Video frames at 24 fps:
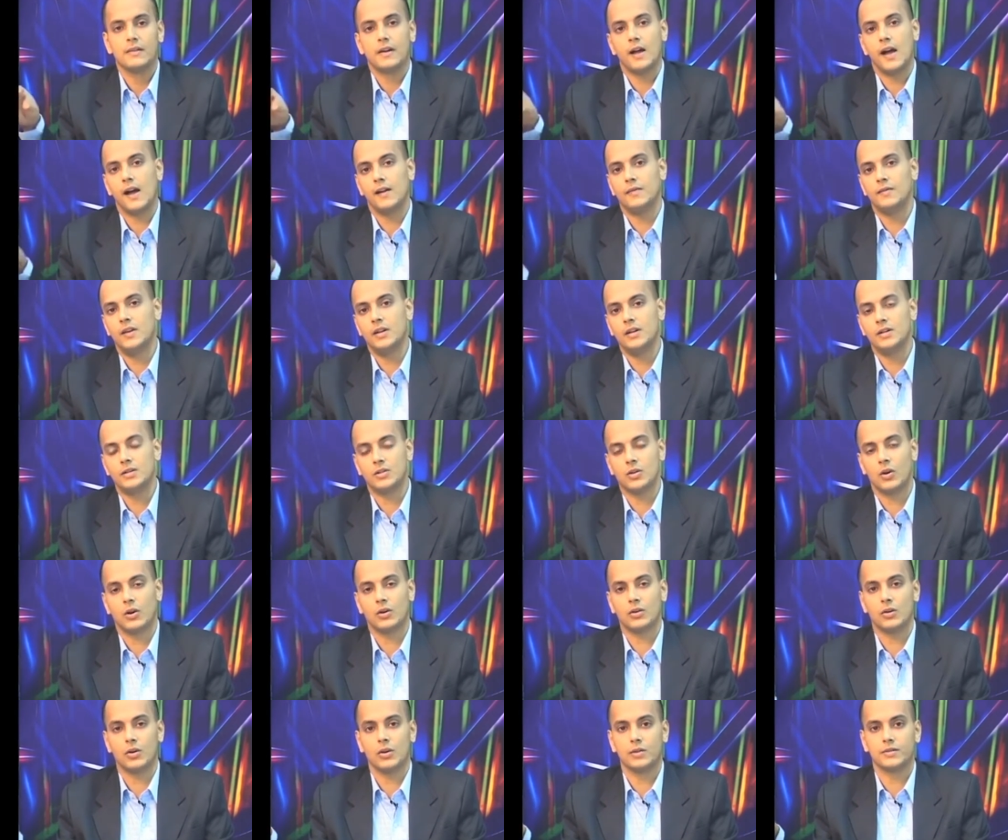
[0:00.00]
and the
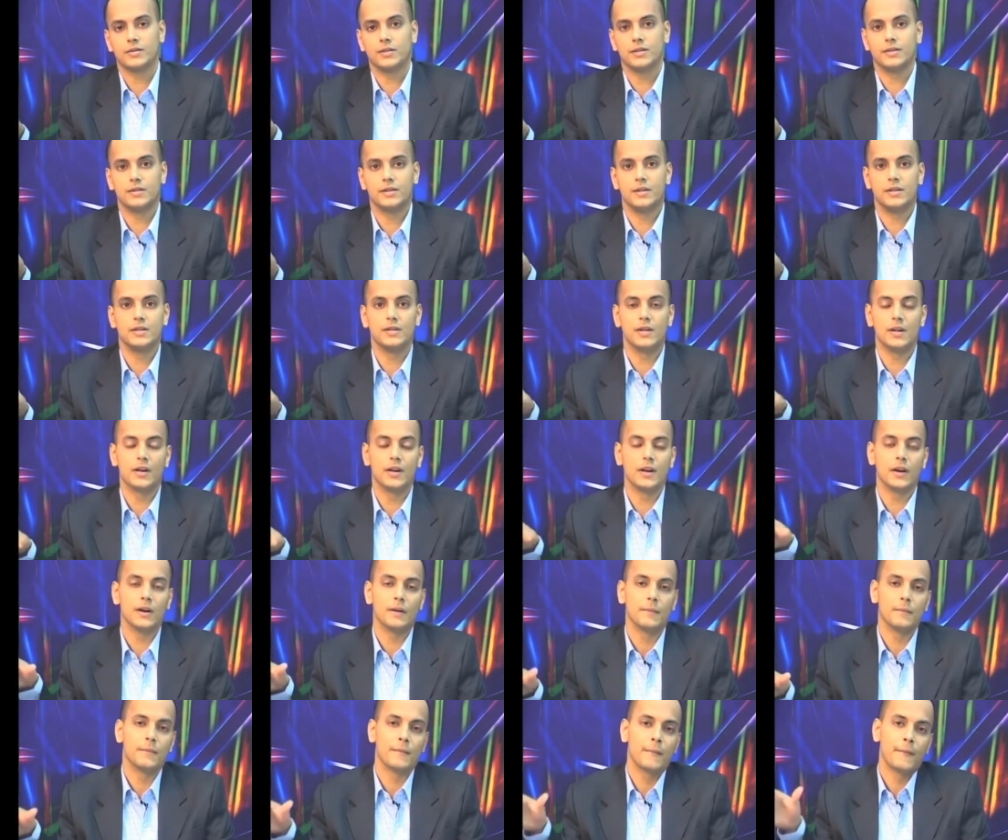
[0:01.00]
shock losses in general.